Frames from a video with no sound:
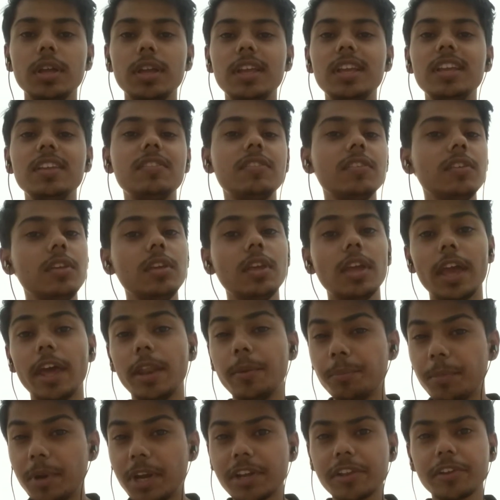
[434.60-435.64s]
Easy
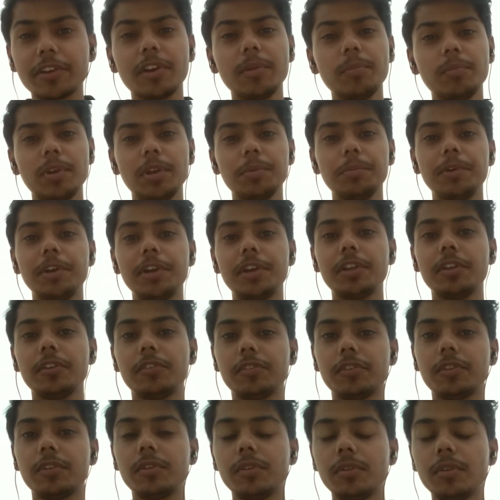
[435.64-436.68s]
and better
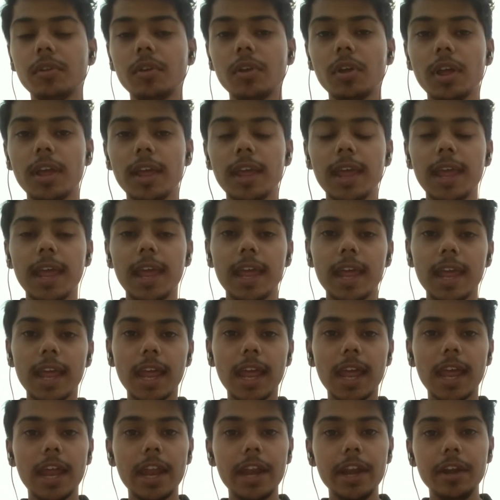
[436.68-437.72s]
implementation,
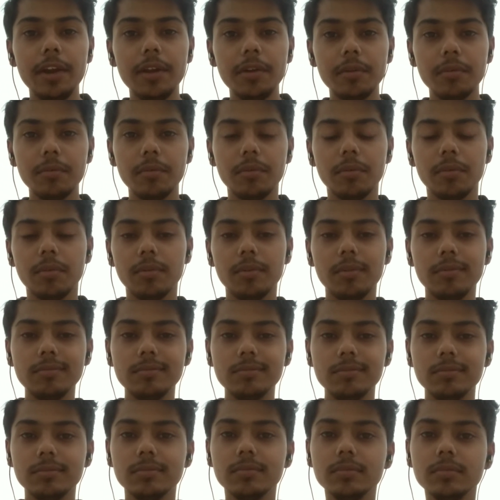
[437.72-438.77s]
and
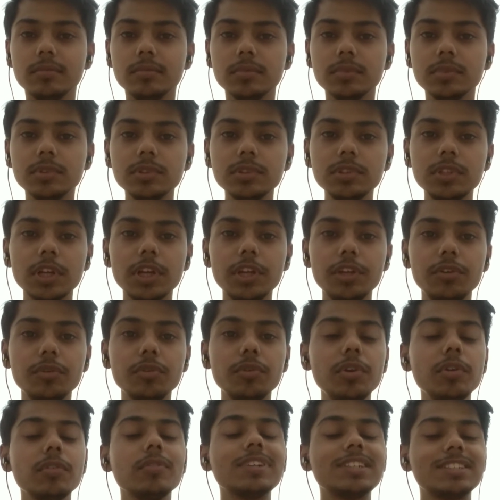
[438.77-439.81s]
the
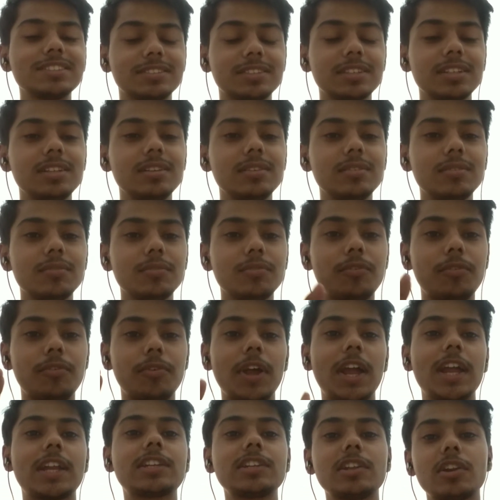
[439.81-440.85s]
universal
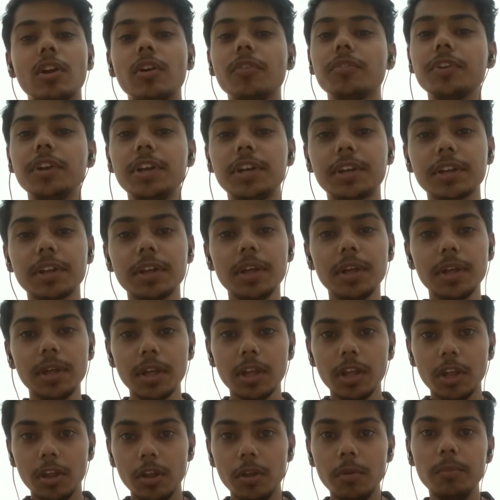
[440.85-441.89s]
factor of it
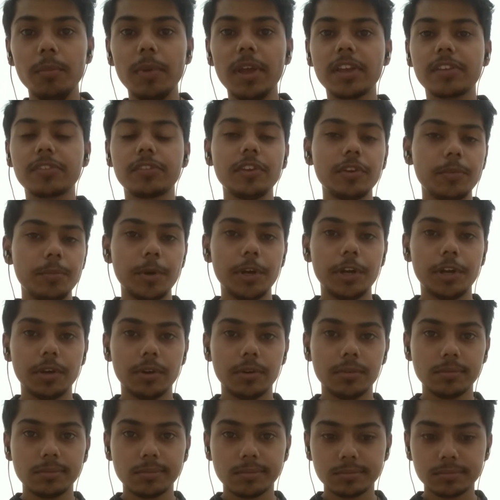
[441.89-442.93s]
makes it
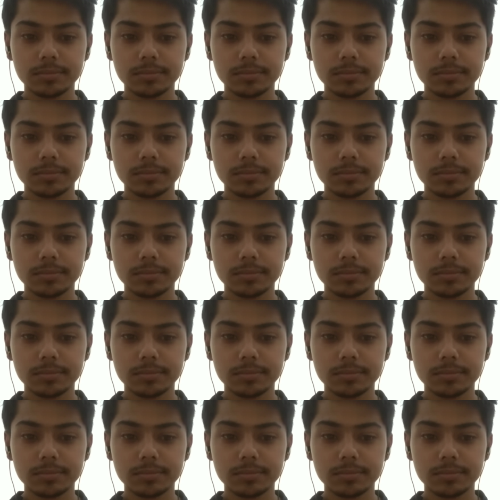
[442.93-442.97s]
better.